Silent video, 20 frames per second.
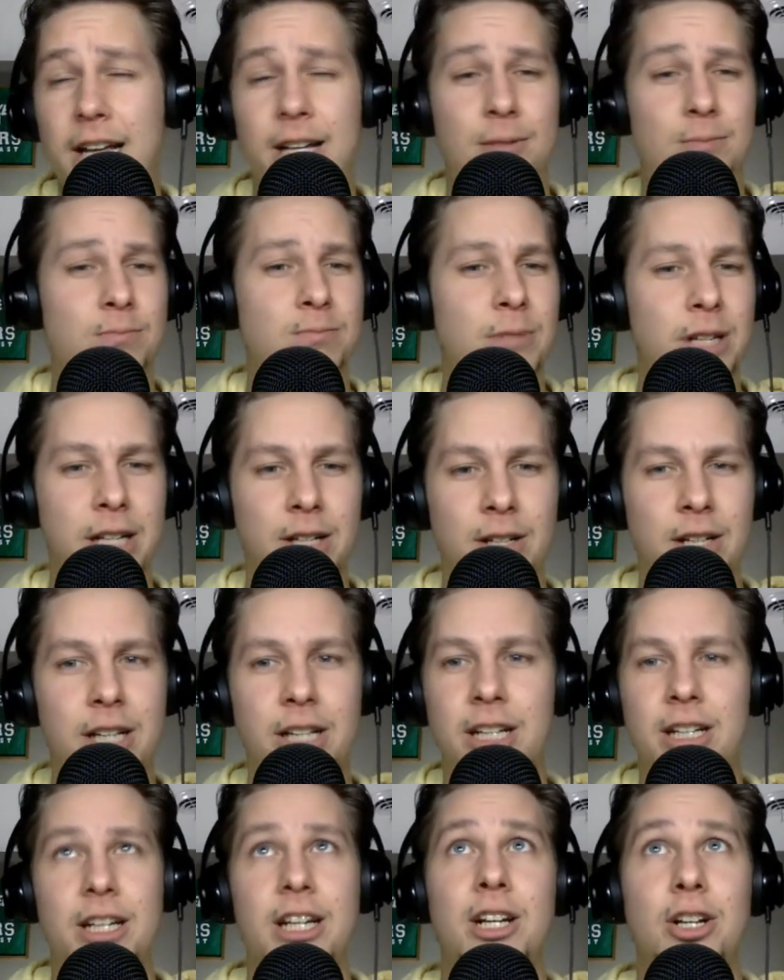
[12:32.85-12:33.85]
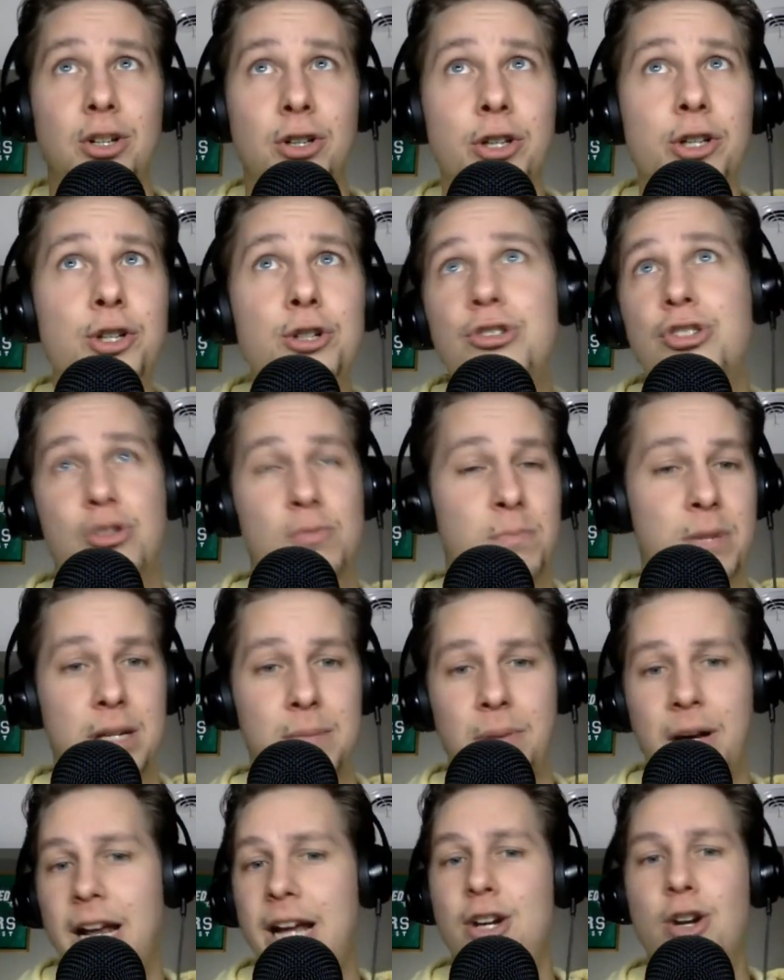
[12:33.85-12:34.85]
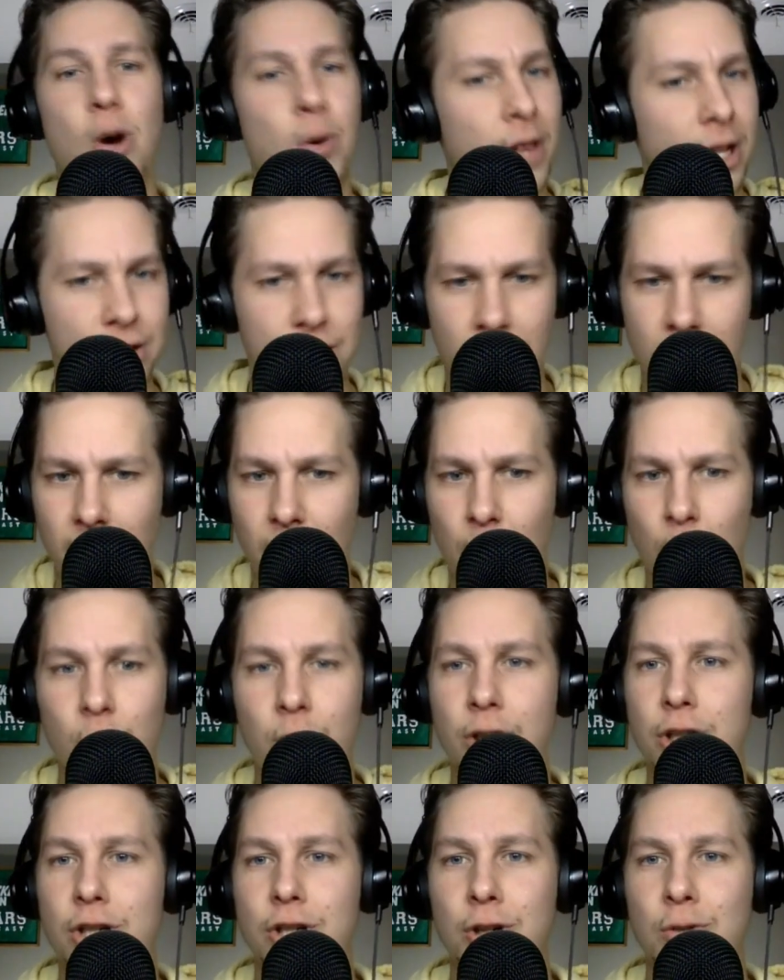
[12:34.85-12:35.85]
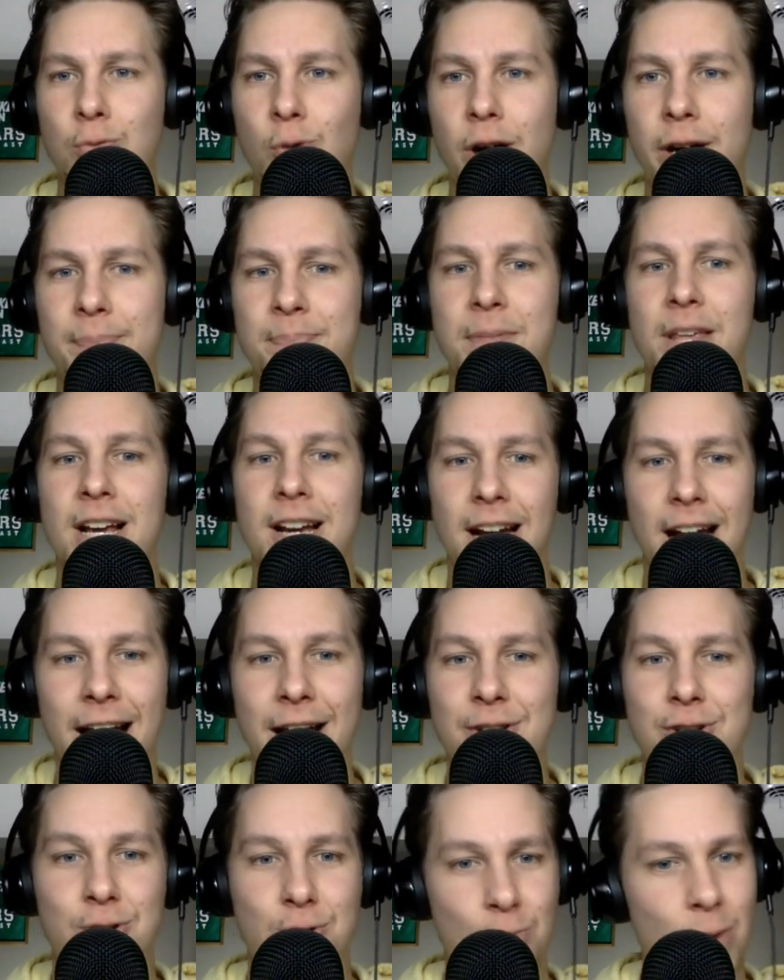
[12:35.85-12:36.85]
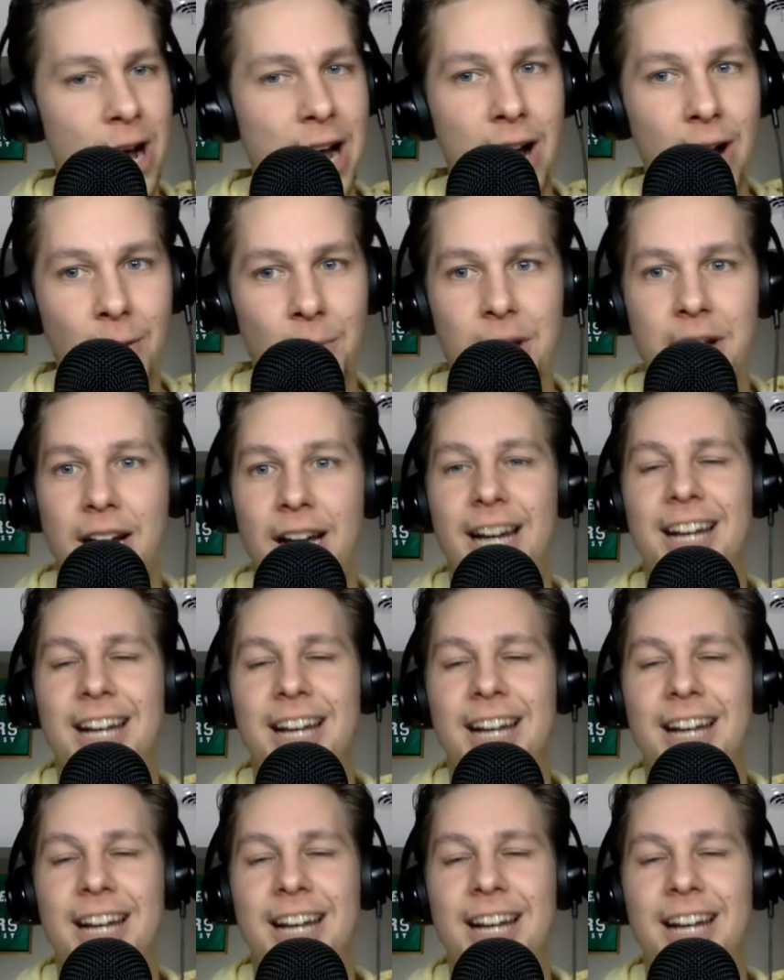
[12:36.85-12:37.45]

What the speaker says: It eludes me, but I know that's a really good one as well.